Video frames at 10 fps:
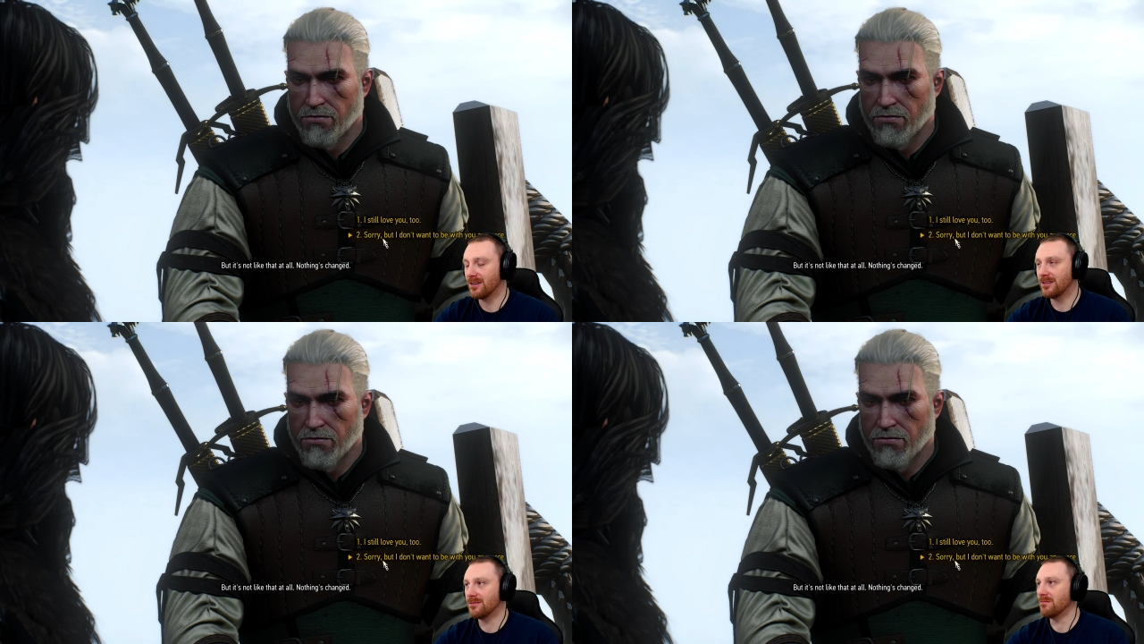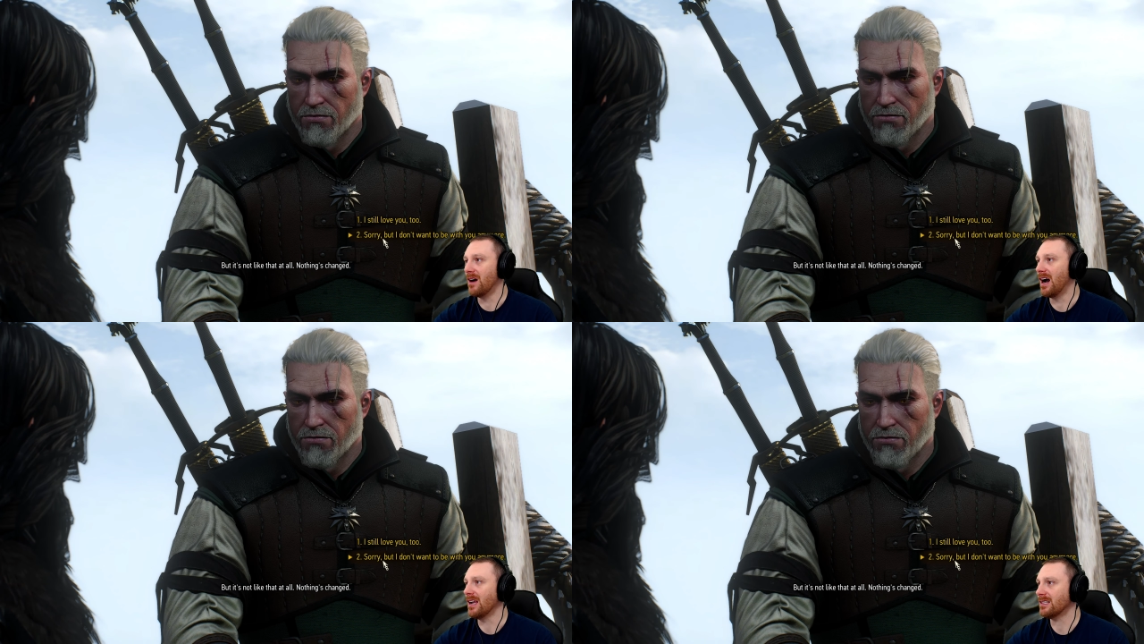Speaker 1: Oh
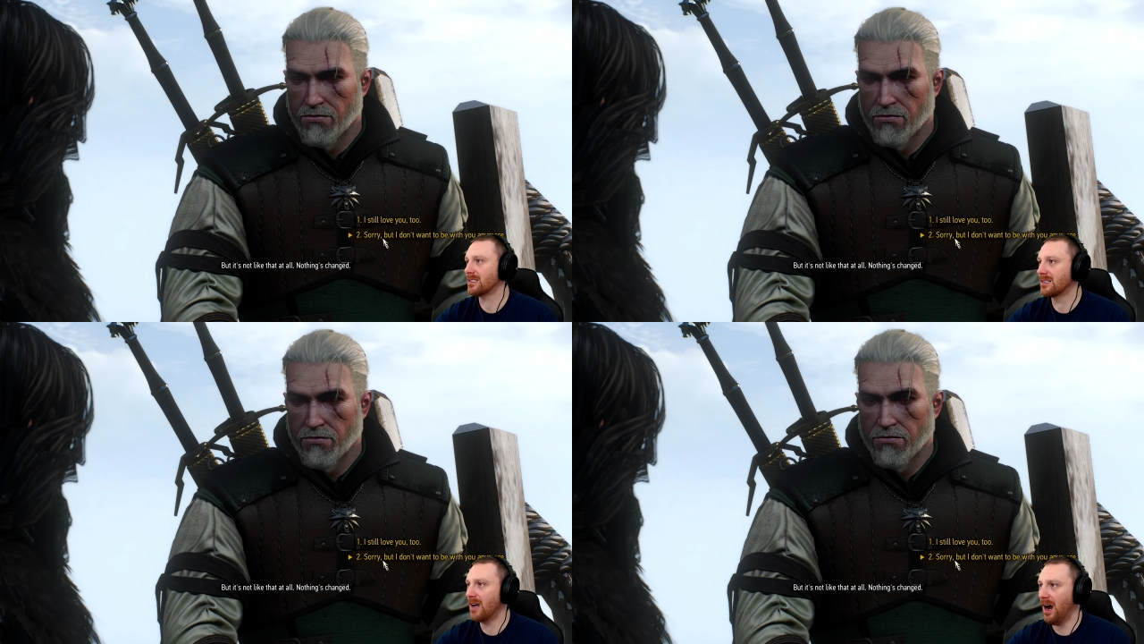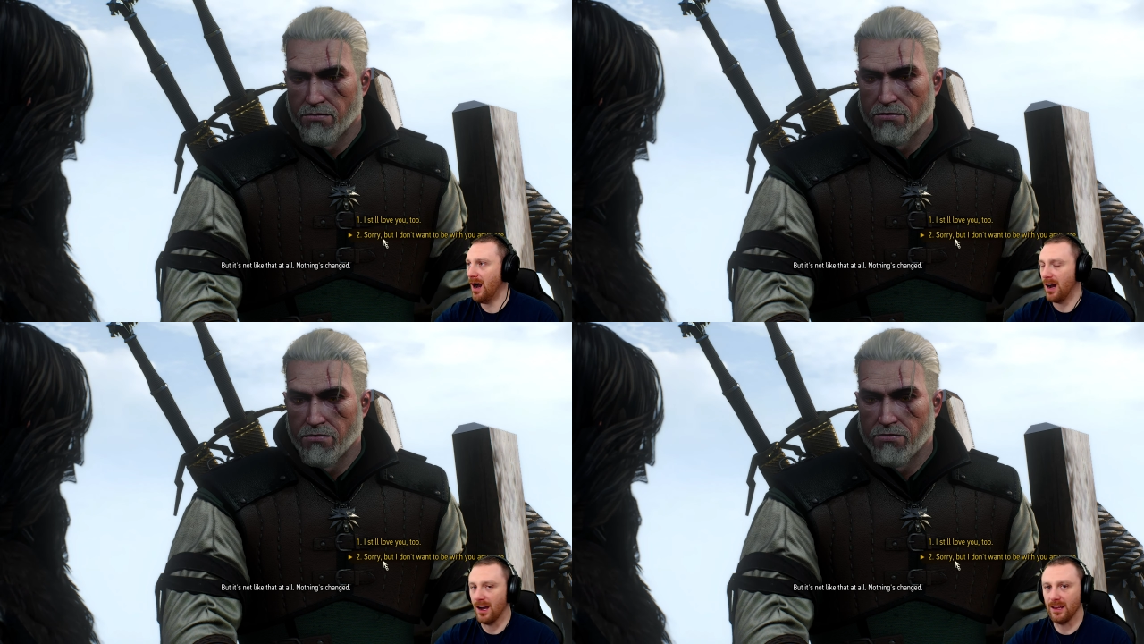my
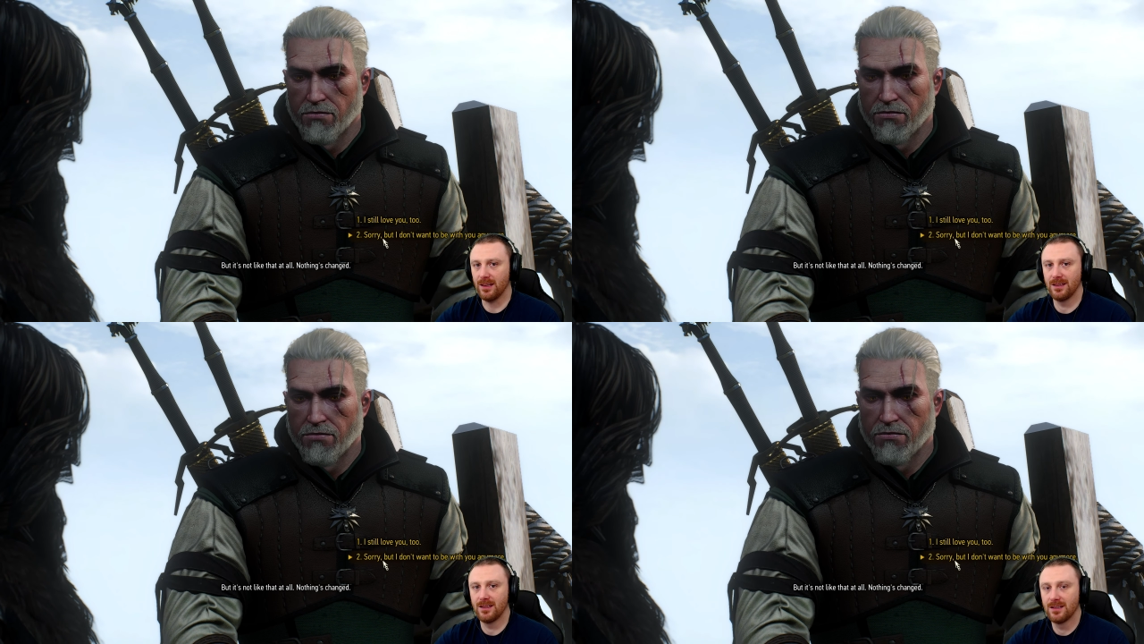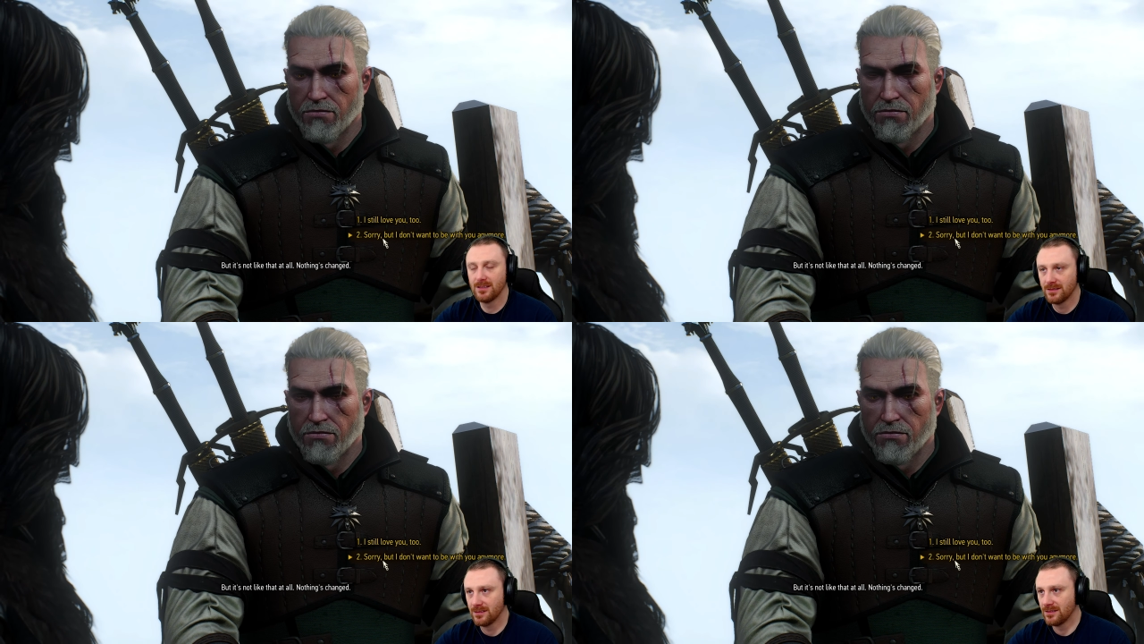god.
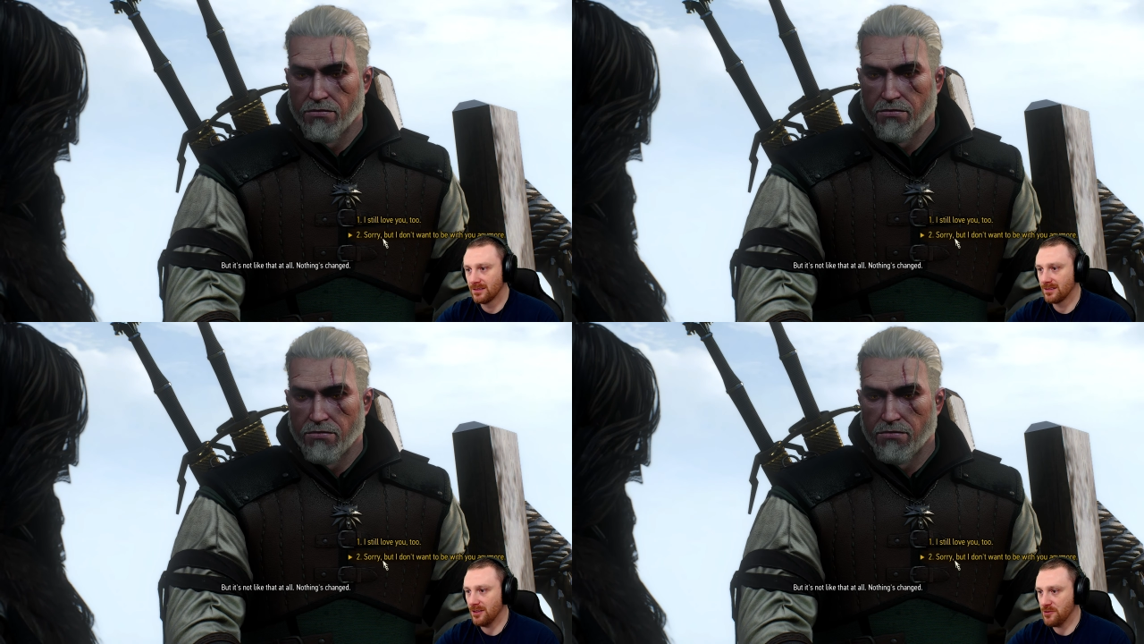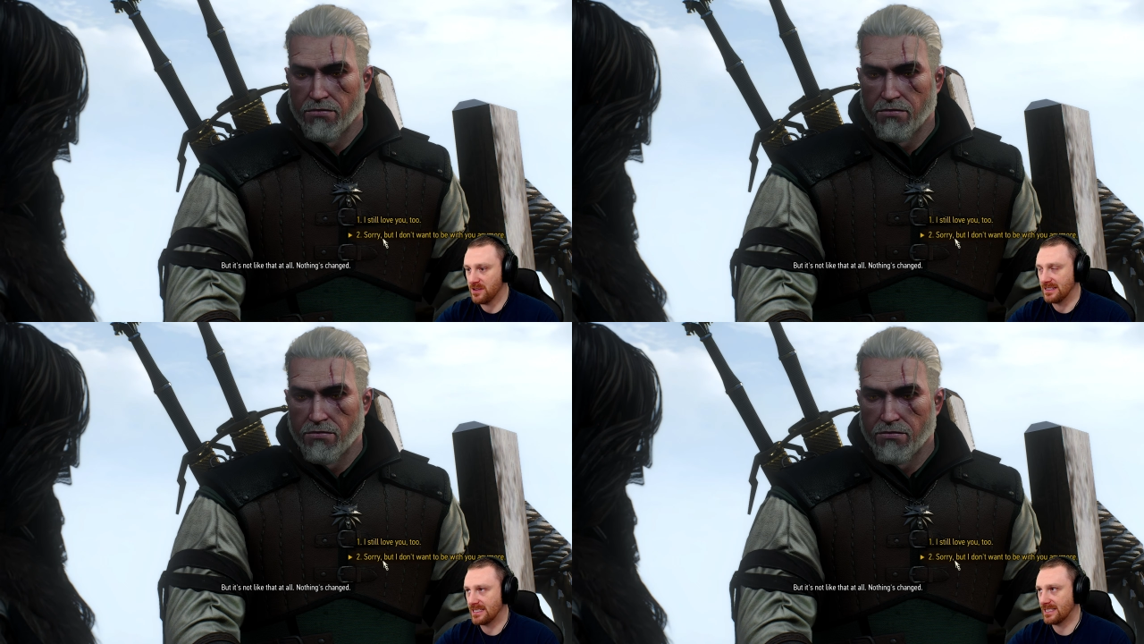You
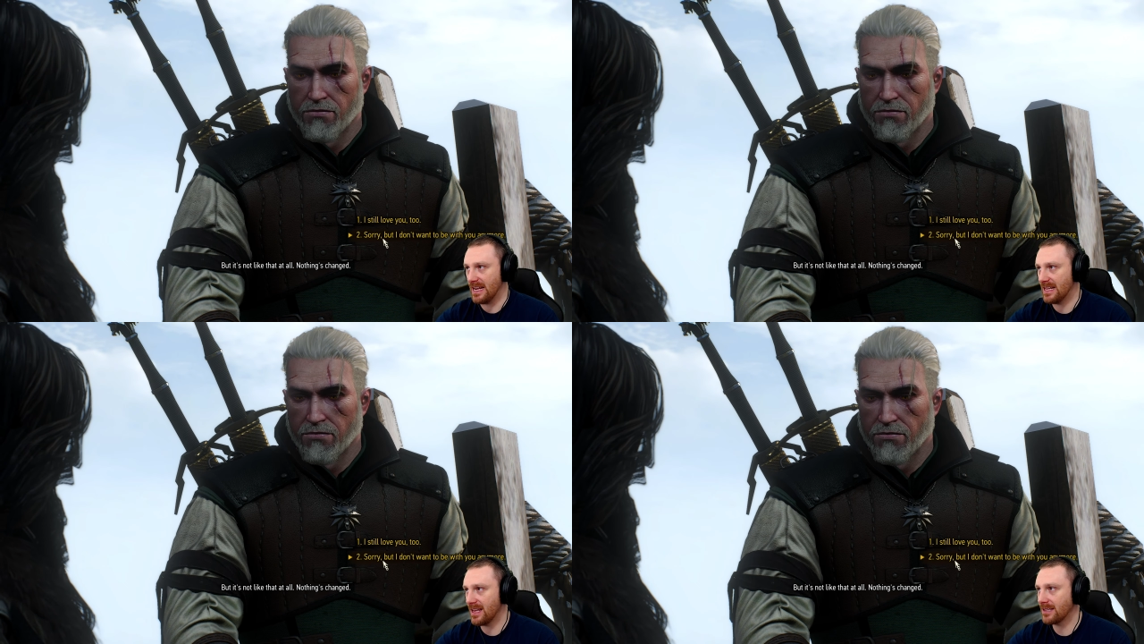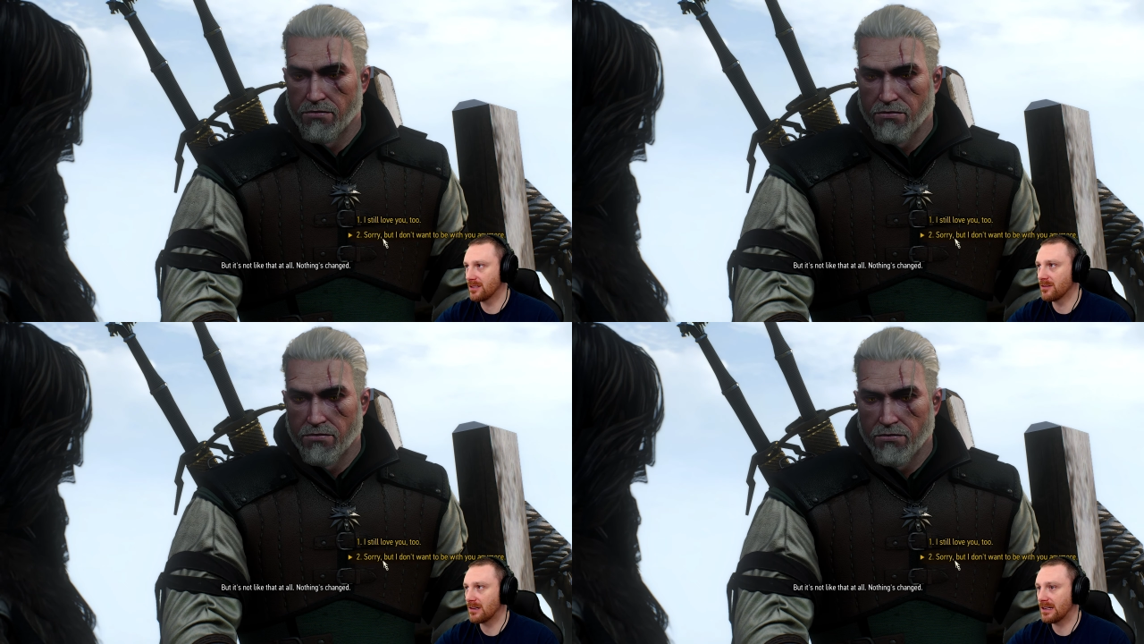can say
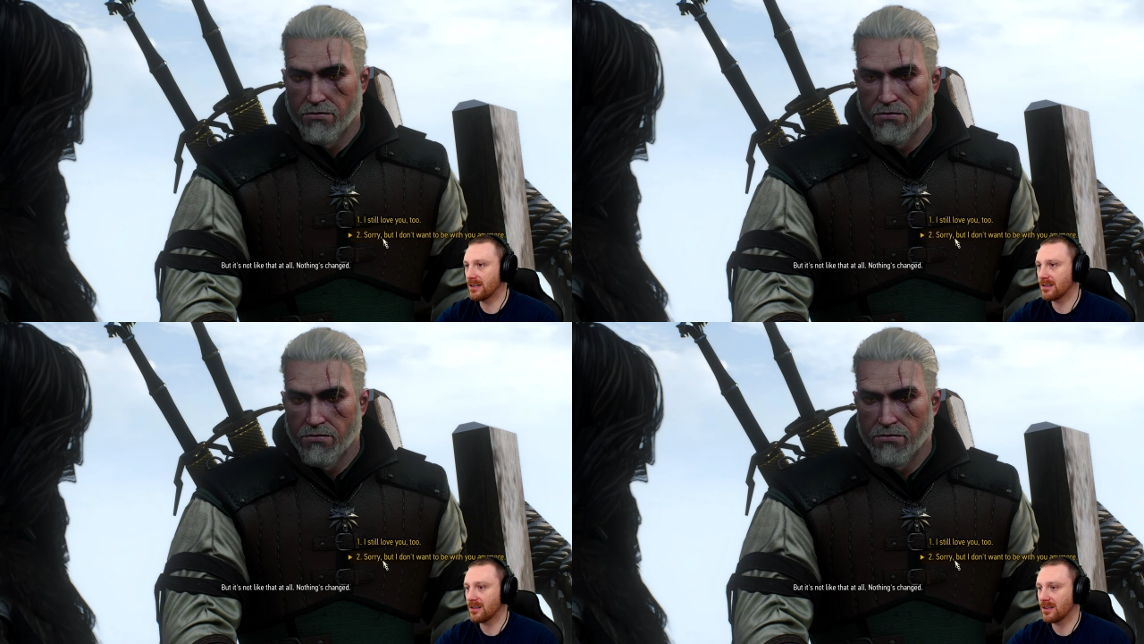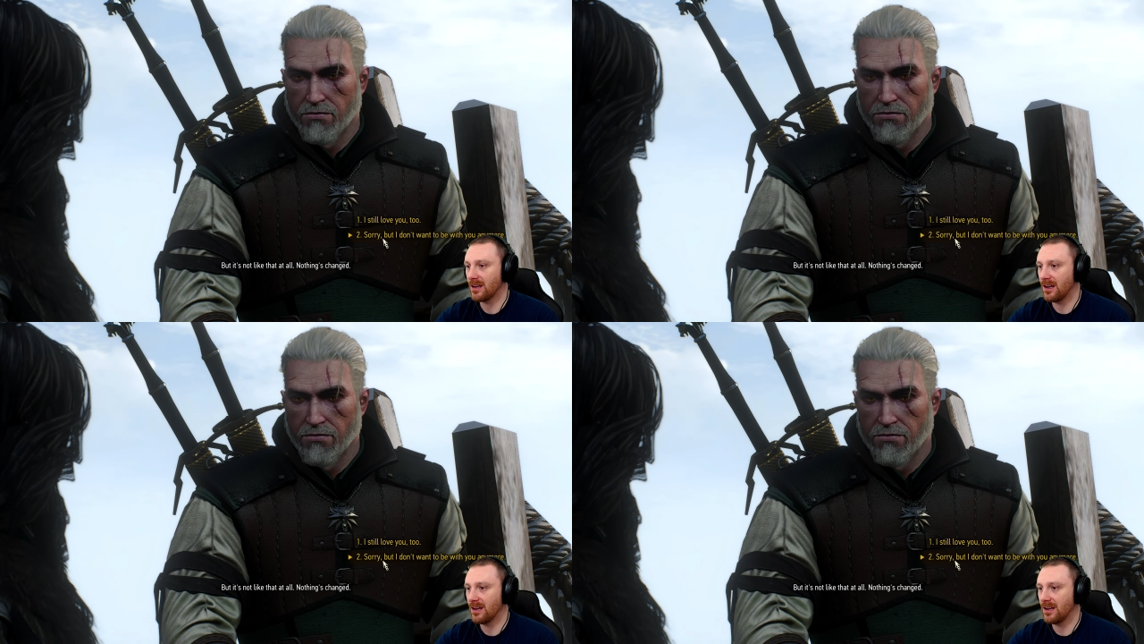that to her here?